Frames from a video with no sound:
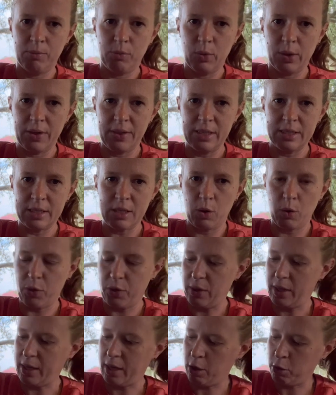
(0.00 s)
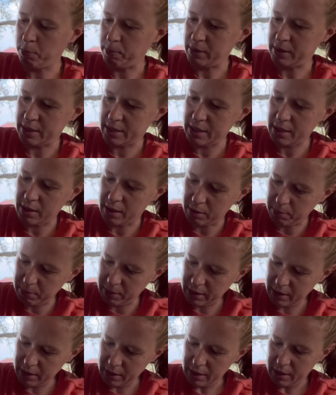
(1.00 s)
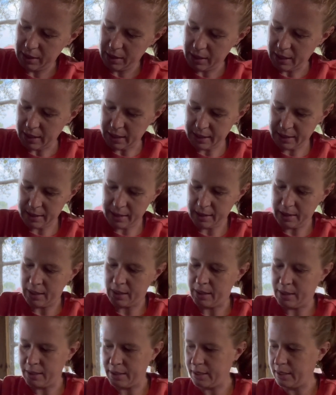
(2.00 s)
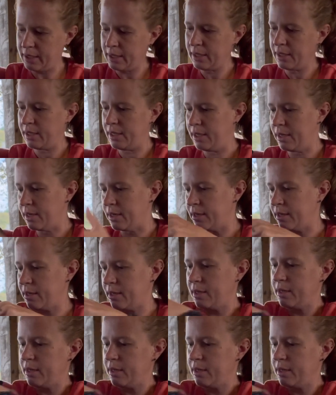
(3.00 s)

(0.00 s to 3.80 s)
where this whole thing opens up. And uh, in here,